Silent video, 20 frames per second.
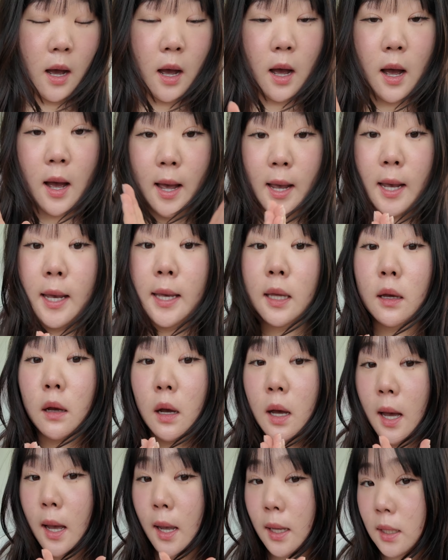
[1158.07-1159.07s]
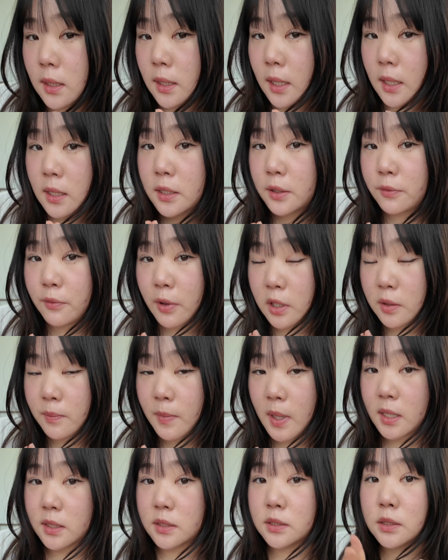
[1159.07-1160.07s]
I highly
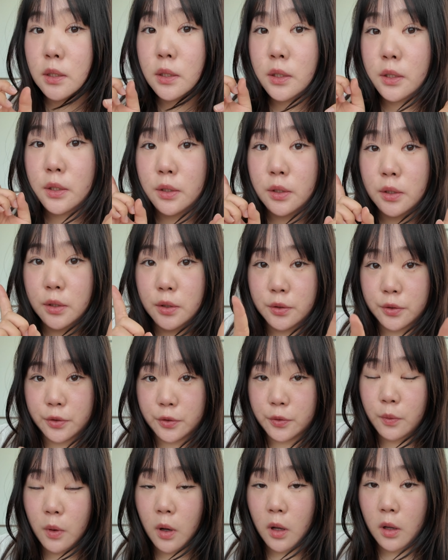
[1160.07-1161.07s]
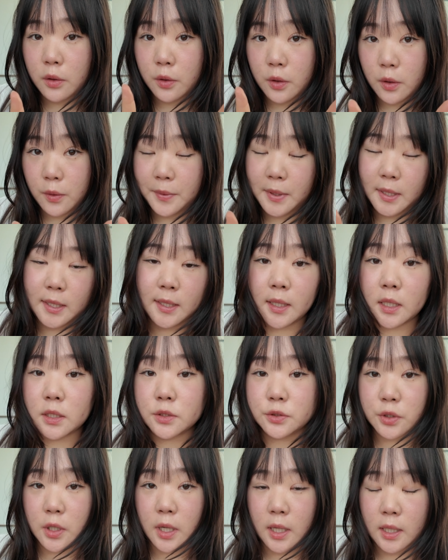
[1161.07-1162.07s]
recommend you all going
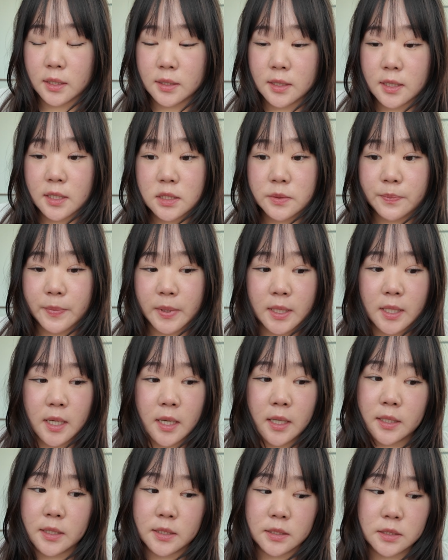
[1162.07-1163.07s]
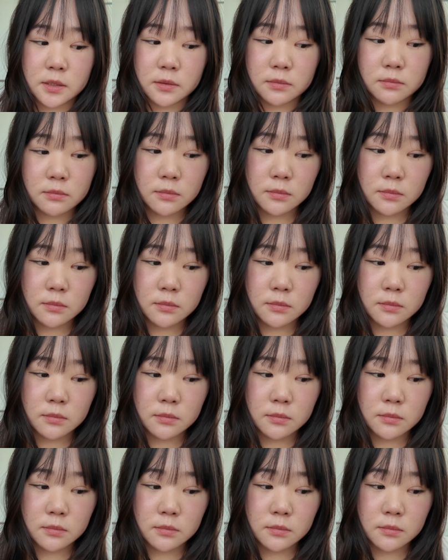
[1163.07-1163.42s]
and trying this because